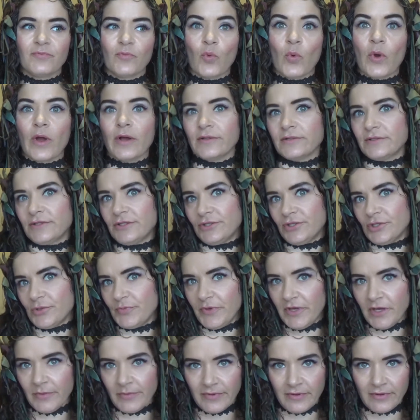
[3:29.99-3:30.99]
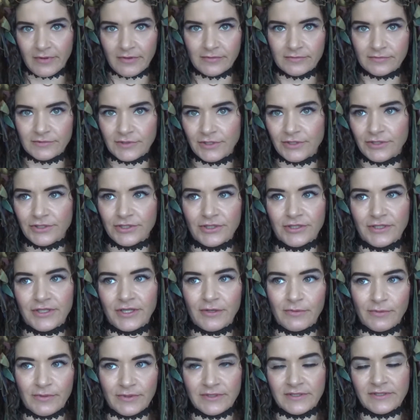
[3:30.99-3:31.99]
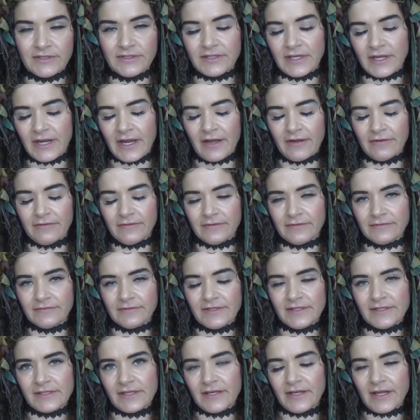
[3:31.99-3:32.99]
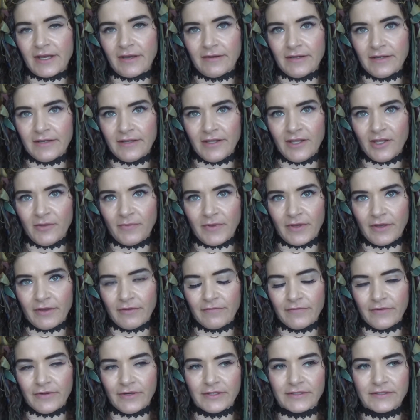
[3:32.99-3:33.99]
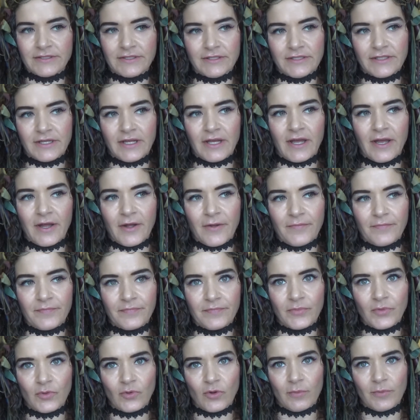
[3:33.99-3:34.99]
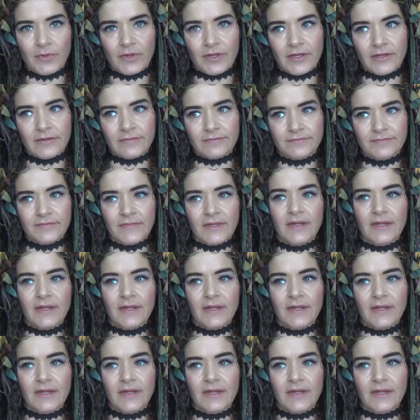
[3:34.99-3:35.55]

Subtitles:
well-to-do people usually will send out an email first, normally.